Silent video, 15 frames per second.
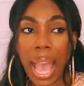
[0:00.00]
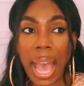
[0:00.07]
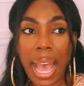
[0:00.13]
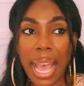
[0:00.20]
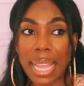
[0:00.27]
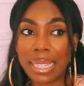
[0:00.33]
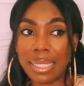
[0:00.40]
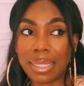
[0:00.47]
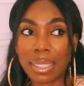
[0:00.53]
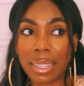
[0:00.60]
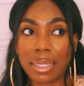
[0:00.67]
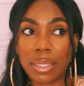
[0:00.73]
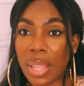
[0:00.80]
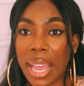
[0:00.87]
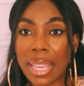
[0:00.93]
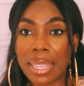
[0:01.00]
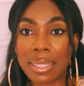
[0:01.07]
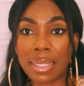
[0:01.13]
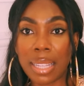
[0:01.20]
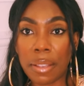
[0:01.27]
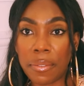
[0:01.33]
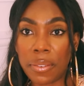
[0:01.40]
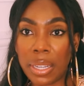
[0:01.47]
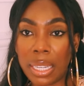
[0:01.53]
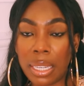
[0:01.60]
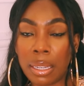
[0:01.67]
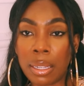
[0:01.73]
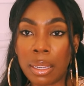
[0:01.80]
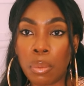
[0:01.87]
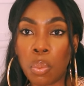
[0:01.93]
and that is
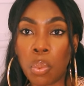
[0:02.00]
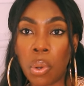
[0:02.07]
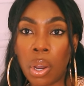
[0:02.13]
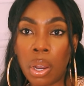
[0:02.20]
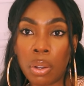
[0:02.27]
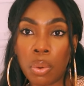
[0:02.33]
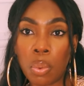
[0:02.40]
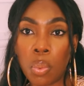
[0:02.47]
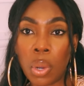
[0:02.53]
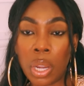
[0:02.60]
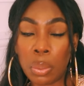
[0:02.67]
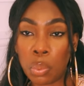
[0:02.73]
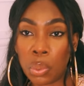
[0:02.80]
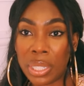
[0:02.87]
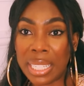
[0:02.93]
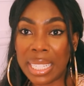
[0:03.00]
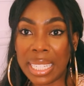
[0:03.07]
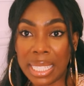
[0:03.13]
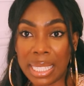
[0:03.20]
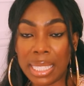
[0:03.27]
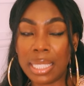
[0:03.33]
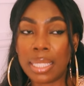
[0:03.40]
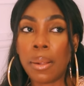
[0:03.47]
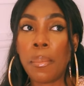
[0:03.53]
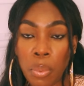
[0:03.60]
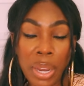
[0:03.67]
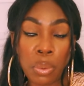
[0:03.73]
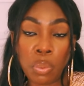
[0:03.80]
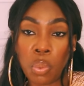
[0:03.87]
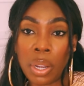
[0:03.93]
definitely what one would need
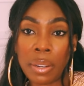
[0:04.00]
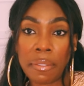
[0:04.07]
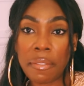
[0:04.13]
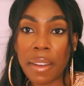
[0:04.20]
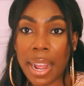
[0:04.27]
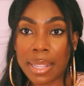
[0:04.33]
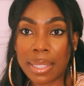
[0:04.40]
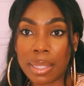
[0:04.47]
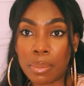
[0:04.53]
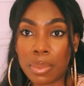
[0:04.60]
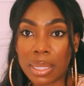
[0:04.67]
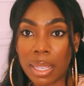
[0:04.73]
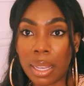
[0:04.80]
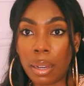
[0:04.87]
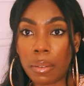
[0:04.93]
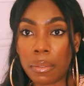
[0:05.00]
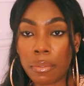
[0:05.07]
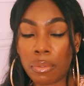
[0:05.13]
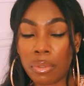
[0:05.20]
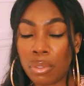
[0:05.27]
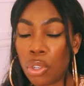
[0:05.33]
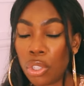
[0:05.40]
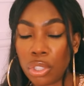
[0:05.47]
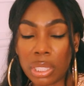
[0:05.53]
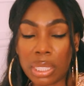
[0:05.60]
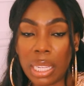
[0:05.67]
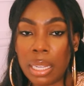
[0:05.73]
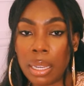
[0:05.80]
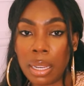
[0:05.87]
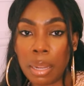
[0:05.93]
when one finds themselves not
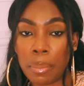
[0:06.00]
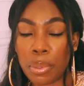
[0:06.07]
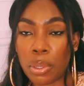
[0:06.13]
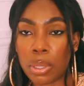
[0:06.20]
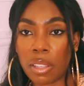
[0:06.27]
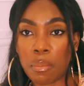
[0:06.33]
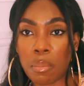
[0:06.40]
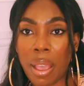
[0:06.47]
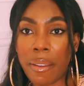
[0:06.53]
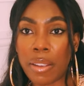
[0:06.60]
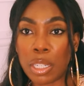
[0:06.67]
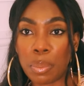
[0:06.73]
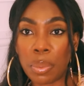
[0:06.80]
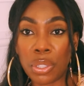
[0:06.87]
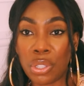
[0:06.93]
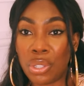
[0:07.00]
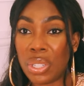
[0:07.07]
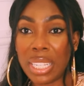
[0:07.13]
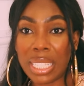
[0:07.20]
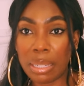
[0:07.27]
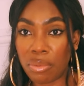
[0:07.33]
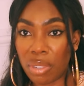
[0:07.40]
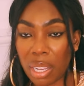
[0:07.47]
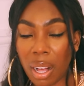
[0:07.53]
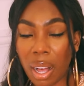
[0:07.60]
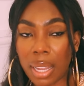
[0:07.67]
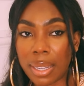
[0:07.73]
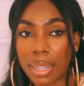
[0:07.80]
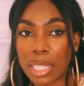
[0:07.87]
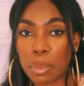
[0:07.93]
just in an abusive marriage, but you need him
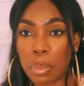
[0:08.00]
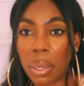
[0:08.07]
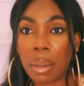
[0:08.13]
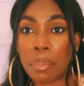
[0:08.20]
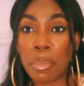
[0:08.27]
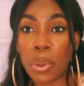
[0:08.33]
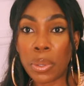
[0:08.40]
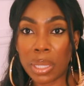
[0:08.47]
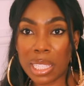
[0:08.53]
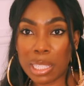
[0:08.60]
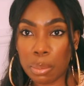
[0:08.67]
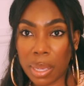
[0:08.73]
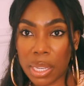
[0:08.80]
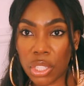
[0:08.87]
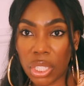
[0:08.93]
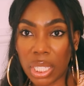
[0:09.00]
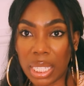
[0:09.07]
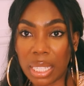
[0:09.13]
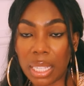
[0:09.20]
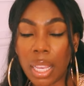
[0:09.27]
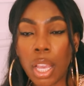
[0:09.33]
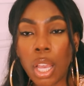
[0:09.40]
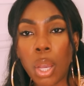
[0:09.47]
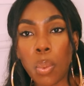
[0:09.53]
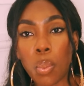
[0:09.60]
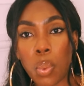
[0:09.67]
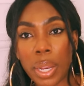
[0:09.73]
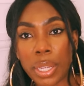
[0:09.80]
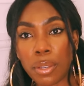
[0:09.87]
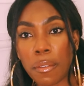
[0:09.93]
regardless, but most especially
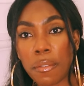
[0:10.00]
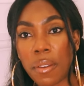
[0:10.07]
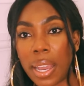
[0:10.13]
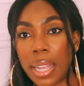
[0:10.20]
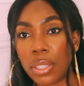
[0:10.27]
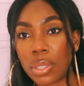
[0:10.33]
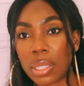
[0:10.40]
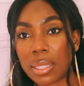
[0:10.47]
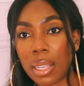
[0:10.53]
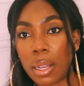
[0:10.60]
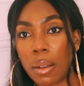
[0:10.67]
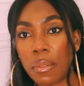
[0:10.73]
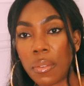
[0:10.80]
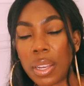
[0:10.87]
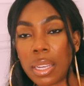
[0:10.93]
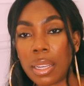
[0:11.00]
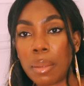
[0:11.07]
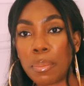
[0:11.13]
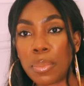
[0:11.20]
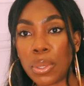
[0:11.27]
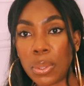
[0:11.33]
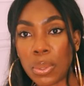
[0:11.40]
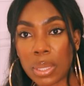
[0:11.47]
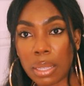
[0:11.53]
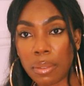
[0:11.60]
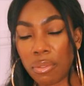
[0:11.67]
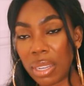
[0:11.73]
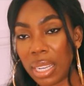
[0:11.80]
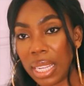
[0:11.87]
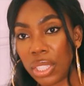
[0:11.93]
when you find yourself in an
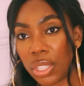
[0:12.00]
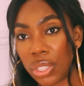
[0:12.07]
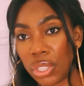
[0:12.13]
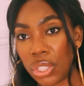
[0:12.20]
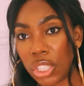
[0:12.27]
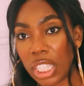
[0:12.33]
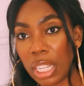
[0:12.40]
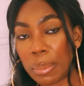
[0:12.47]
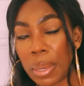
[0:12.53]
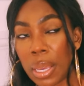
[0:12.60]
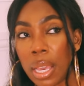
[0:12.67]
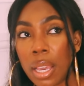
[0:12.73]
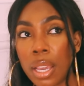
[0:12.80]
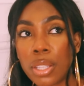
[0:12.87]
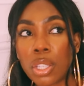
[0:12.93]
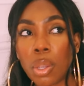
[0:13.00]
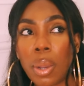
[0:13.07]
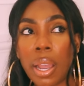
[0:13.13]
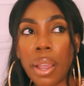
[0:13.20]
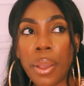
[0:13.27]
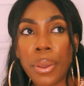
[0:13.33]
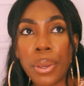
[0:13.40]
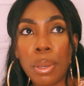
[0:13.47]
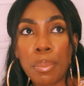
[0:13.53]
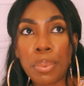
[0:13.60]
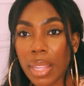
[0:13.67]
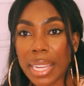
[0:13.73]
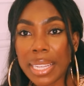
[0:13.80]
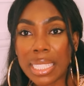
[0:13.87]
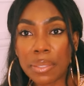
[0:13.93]
abusive relationship. So I
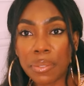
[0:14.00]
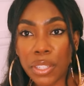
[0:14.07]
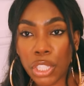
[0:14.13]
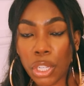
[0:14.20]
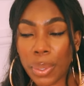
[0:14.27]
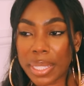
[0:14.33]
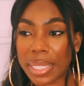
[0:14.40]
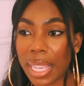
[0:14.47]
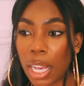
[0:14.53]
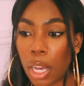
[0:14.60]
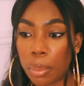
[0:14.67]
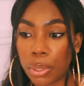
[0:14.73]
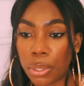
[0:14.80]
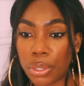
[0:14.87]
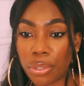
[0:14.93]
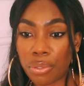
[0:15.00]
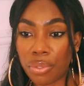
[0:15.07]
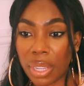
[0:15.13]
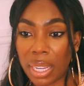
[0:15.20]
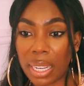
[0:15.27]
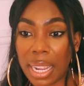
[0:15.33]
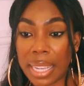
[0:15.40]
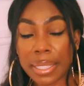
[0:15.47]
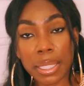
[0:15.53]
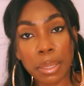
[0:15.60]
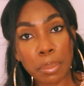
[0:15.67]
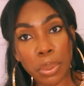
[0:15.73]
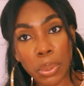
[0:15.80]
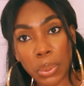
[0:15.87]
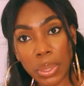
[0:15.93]
hope this video has helped you to realize the
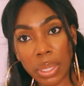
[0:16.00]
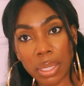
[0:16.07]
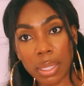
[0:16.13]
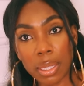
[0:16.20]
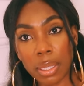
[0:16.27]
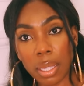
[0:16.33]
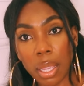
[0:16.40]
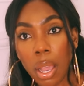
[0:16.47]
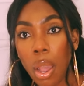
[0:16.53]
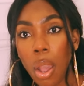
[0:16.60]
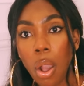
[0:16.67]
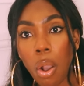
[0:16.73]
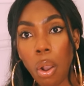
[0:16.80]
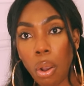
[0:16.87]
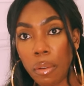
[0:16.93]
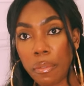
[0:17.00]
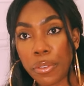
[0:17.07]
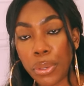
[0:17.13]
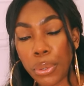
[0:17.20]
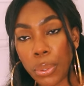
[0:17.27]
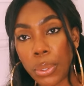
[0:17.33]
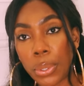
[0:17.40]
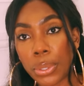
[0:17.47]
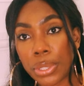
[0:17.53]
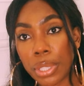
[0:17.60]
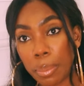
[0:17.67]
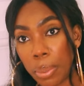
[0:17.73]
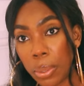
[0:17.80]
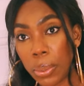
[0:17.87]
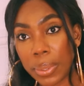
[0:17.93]
importance of your
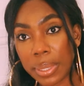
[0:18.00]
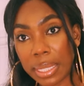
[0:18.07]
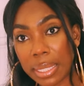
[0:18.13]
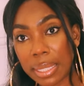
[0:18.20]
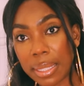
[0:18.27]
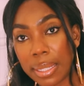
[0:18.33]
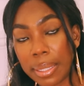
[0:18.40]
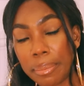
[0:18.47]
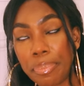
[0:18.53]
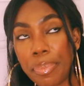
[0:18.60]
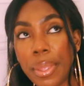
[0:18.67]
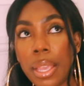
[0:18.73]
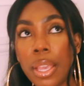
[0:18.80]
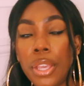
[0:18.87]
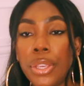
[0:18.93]
support system.